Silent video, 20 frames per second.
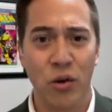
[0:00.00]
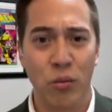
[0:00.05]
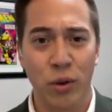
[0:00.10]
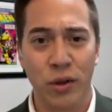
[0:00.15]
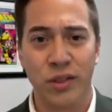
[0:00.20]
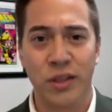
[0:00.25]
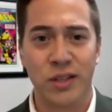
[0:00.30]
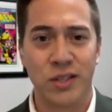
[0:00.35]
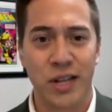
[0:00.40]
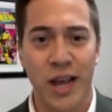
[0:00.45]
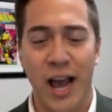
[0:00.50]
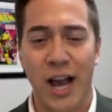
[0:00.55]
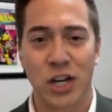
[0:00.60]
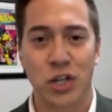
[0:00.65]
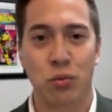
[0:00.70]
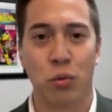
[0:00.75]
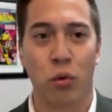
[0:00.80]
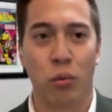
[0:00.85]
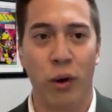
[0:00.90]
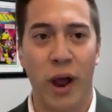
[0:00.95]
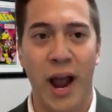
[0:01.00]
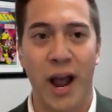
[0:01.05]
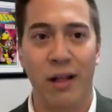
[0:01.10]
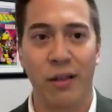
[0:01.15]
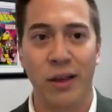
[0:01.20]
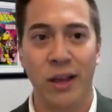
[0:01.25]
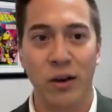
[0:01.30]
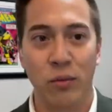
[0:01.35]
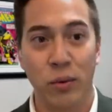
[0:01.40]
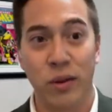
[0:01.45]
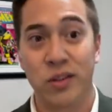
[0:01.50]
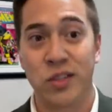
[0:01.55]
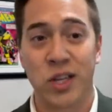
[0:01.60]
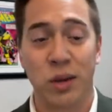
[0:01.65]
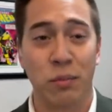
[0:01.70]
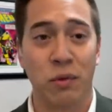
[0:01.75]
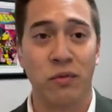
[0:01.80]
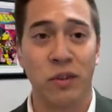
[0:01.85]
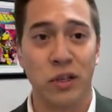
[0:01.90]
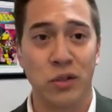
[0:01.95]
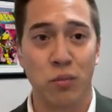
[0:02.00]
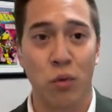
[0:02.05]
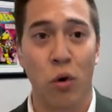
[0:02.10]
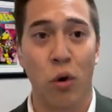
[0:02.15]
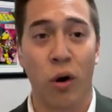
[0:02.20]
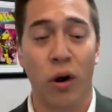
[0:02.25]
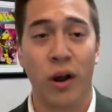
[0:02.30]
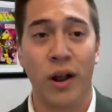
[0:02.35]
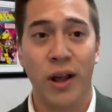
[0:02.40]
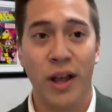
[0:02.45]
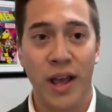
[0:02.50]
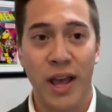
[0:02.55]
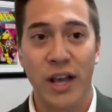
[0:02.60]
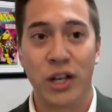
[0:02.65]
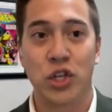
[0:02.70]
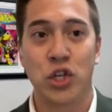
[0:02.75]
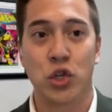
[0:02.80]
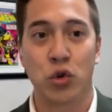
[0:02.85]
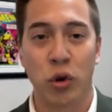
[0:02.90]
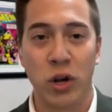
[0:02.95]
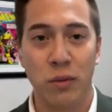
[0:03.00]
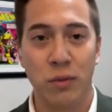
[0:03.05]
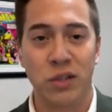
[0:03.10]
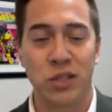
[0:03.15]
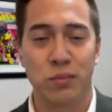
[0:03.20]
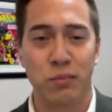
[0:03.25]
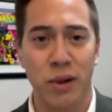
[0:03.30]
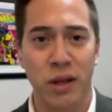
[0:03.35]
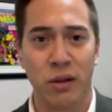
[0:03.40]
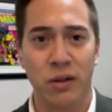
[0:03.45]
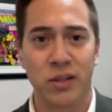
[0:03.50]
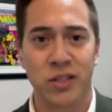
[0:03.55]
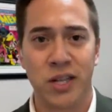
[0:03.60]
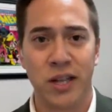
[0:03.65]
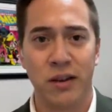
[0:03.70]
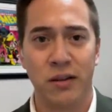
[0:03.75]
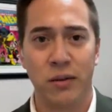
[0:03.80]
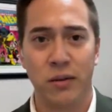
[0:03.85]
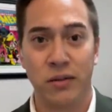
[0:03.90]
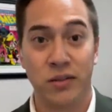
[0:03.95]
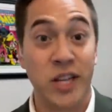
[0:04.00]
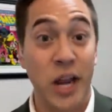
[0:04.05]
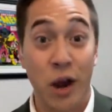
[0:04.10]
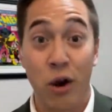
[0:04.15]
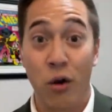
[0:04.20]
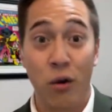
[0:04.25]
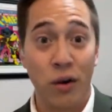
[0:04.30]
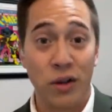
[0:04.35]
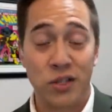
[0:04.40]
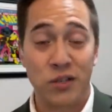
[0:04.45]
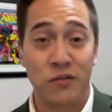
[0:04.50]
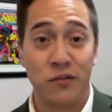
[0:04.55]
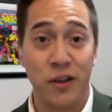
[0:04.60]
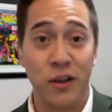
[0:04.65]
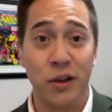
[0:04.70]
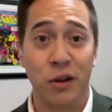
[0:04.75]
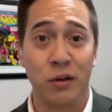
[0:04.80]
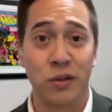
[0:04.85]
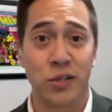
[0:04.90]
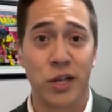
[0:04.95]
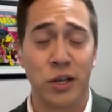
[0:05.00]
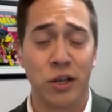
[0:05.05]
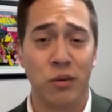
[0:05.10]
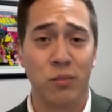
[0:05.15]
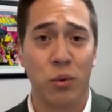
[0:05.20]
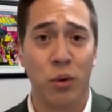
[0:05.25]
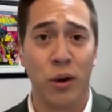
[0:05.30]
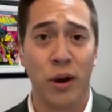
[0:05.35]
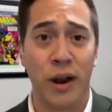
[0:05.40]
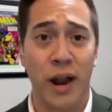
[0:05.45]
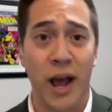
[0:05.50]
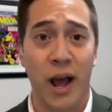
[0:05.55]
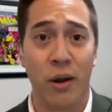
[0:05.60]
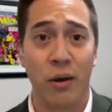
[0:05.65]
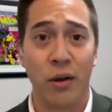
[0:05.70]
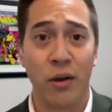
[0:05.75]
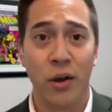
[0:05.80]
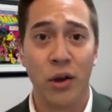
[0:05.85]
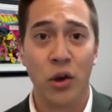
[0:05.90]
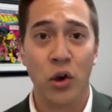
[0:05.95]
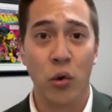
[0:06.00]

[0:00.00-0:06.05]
with this actual rally and with some of these more extremist militant terrorist figures, like you pointed out,